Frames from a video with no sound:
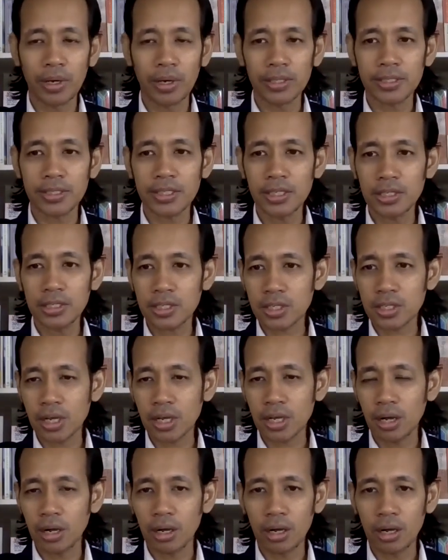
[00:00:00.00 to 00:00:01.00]
but since
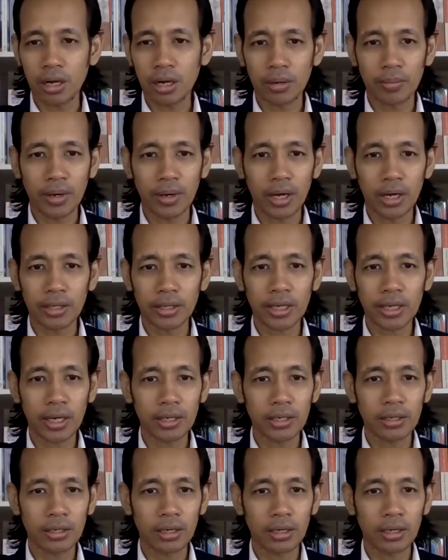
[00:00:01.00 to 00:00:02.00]
uh, I
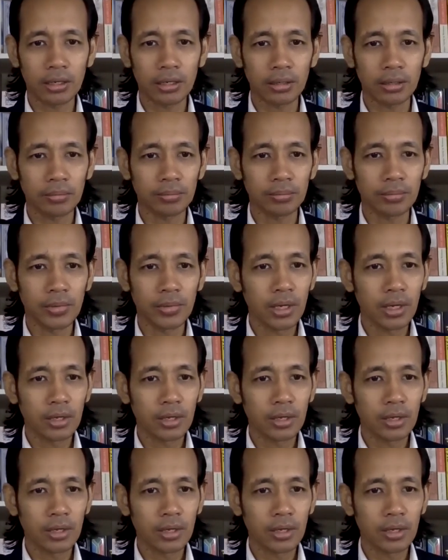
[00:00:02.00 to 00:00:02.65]
can't, uh,